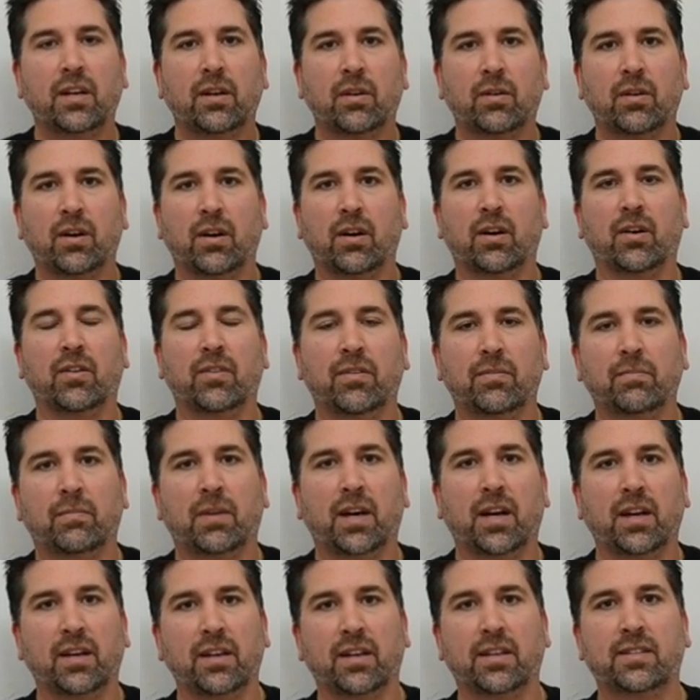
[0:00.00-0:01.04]
On
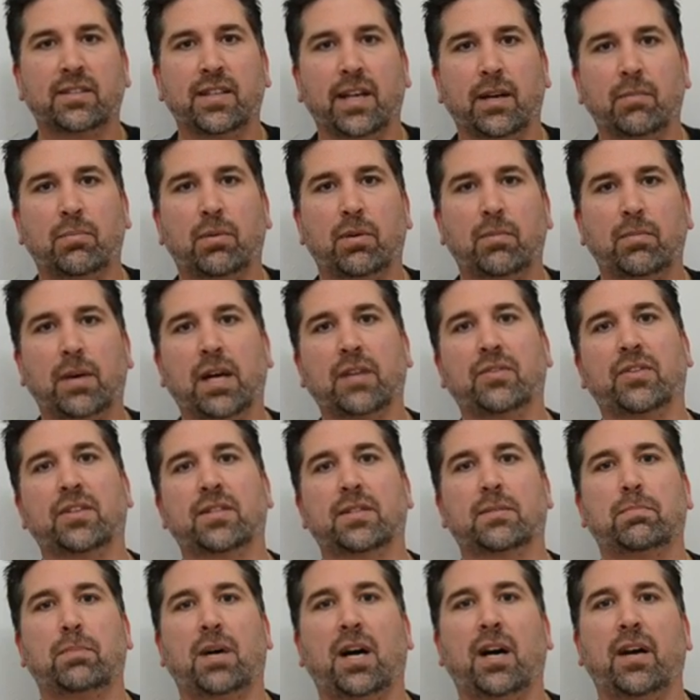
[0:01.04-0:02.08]
my example about the
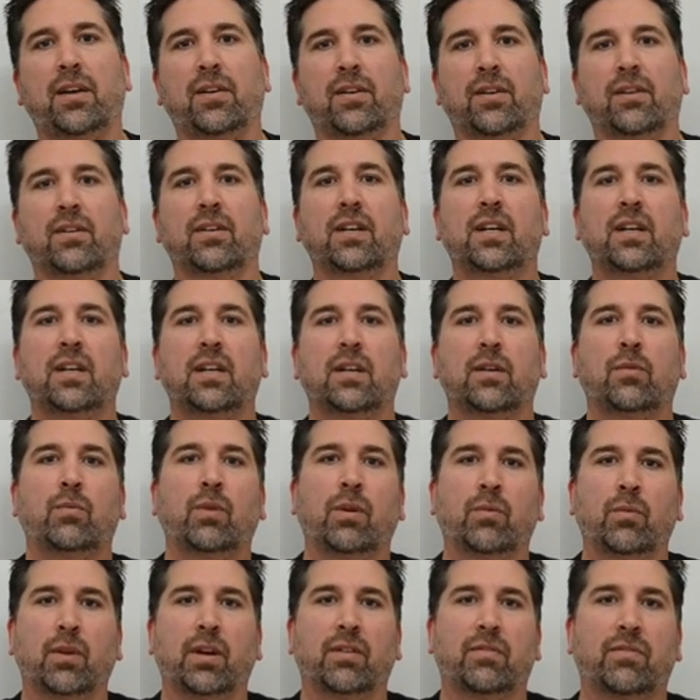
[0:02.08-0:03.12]
spider,
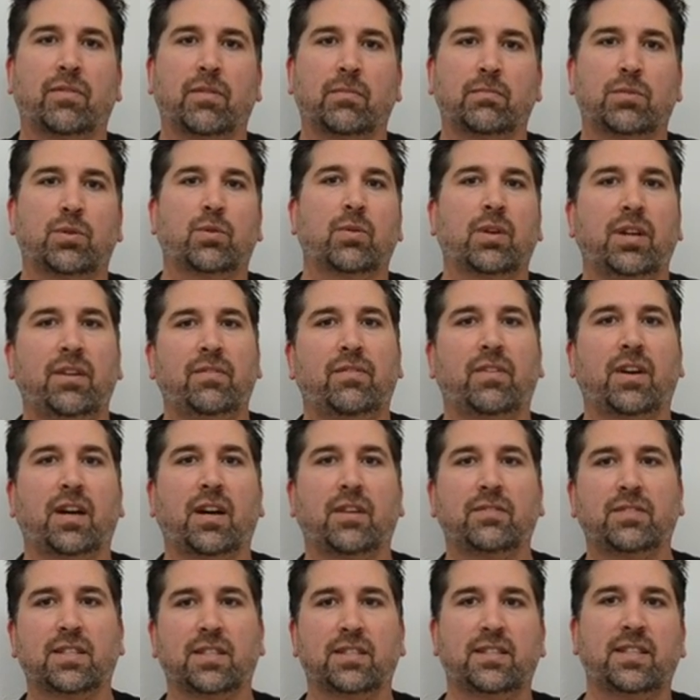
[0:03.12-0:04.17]
we went from
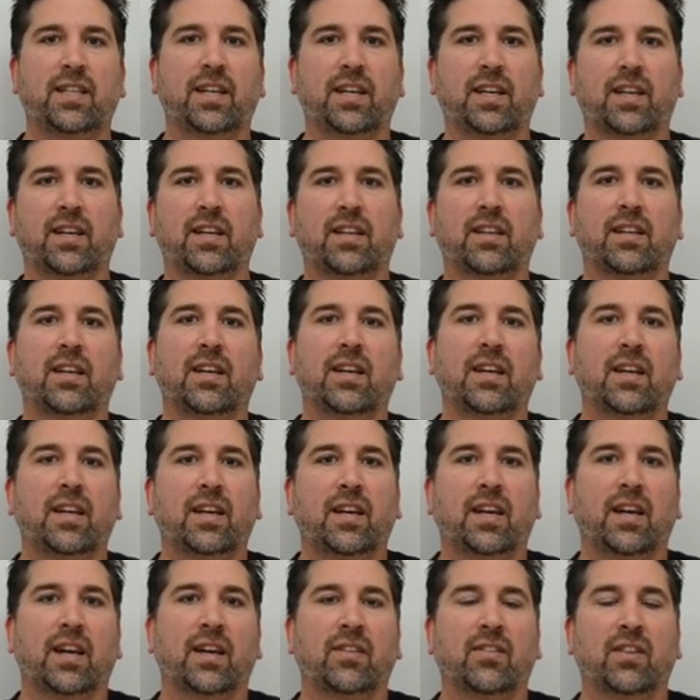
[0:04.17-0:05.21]
25 to 10,
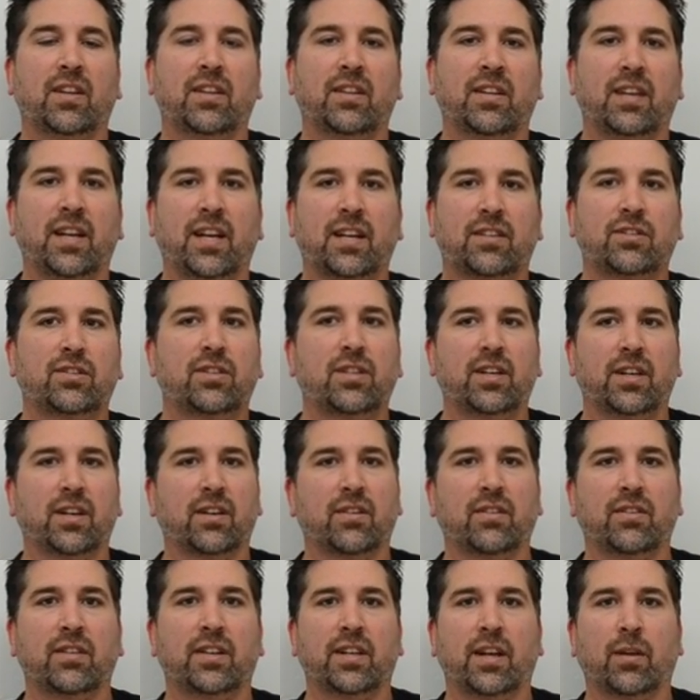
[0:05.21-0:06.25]
and then the next
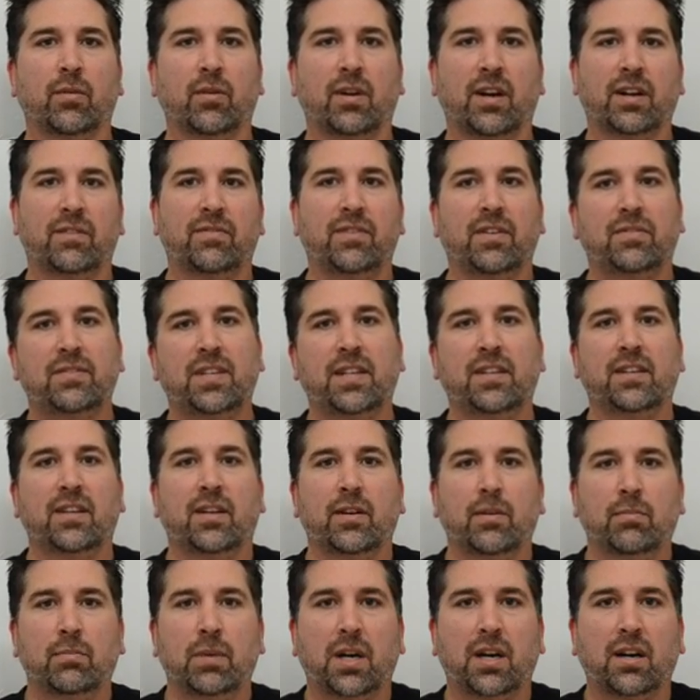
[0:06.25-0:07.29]
year they were like
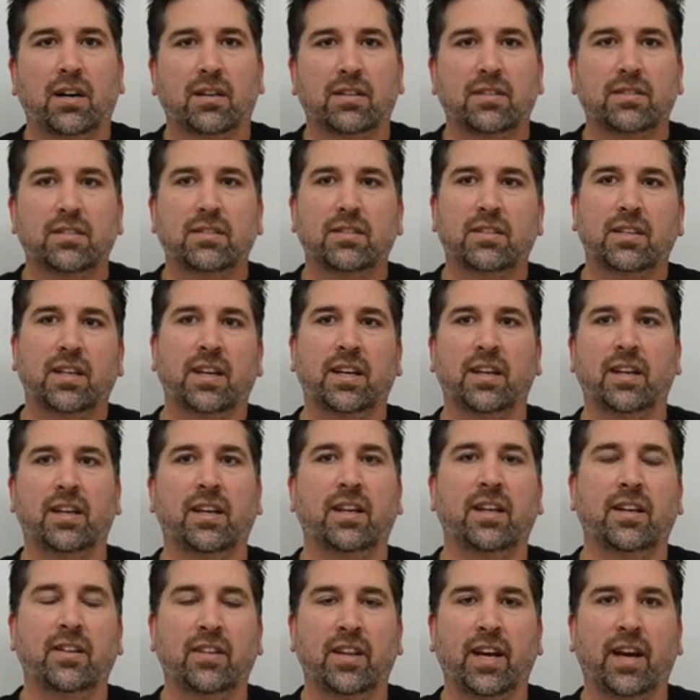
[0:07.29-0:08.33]
1,500 bucks.
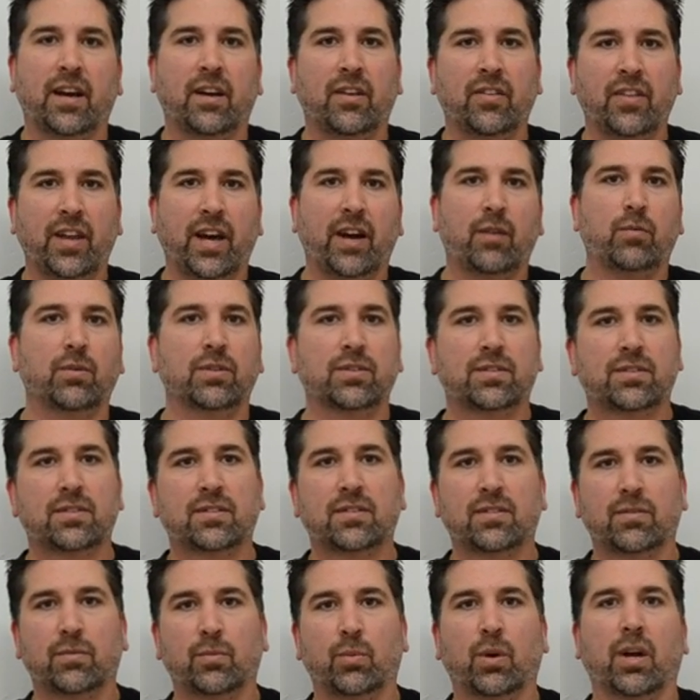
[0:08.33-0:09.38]
And that
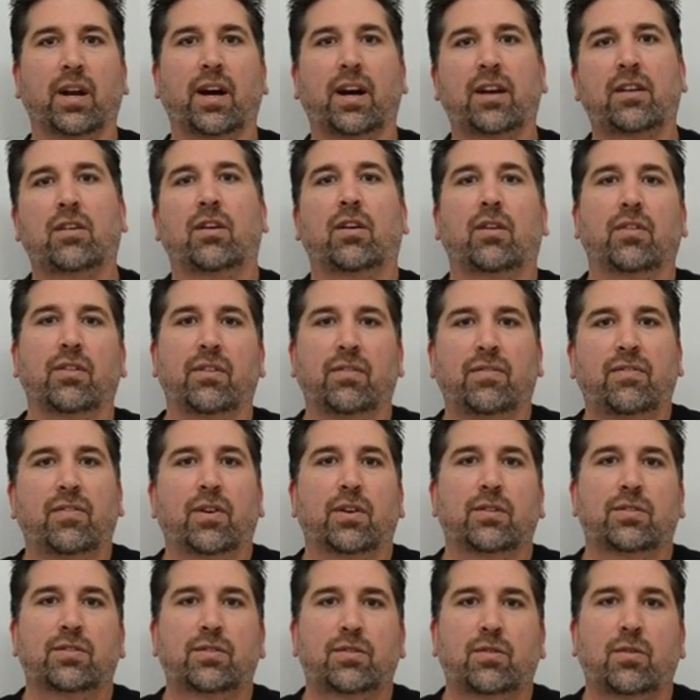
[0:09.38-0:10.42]
was what I called the
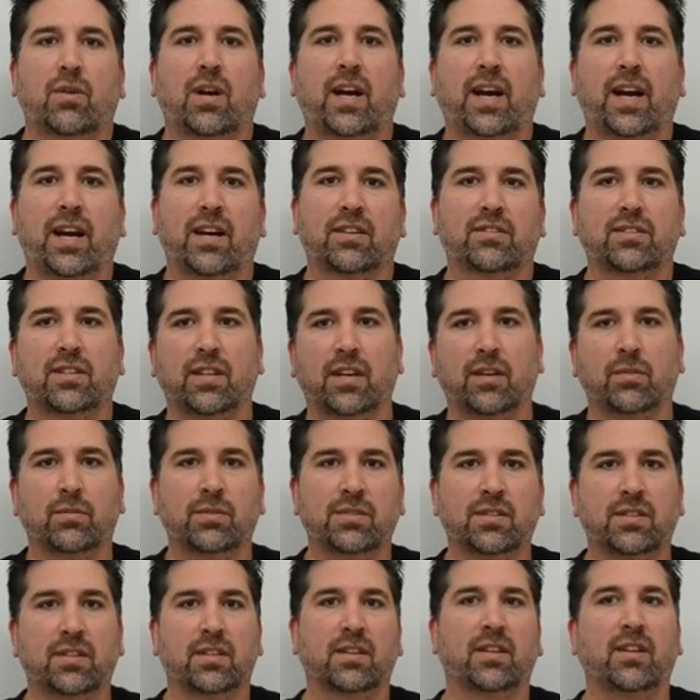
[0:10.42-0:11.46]
first crash. That
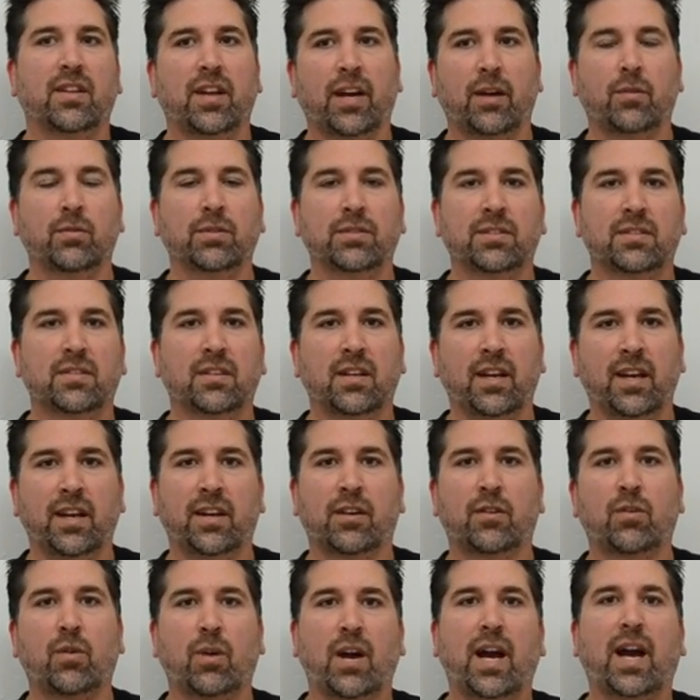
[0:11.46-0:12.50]
was a
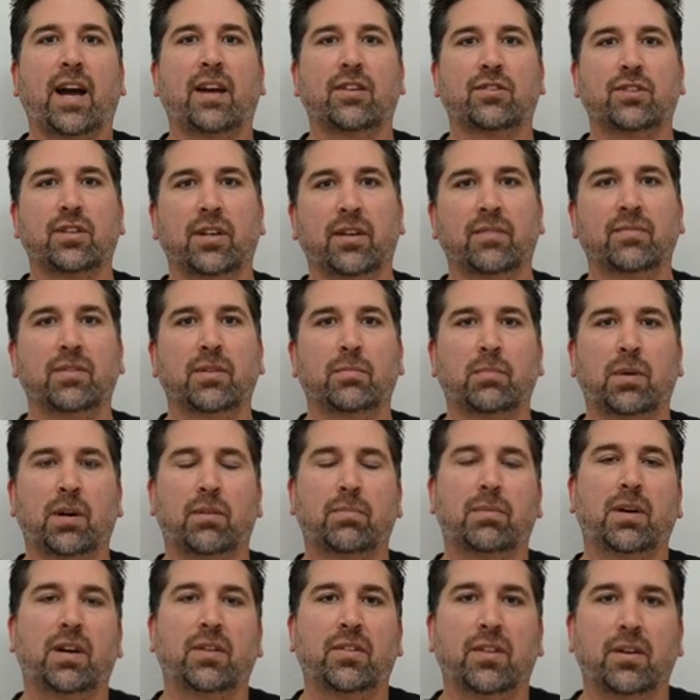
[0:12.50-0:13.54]
crash of the
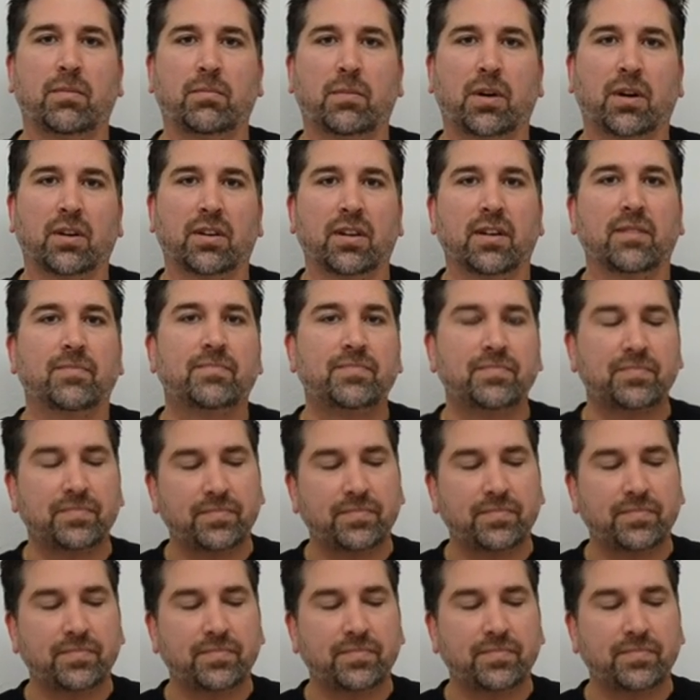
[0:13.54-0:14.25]
ball python market.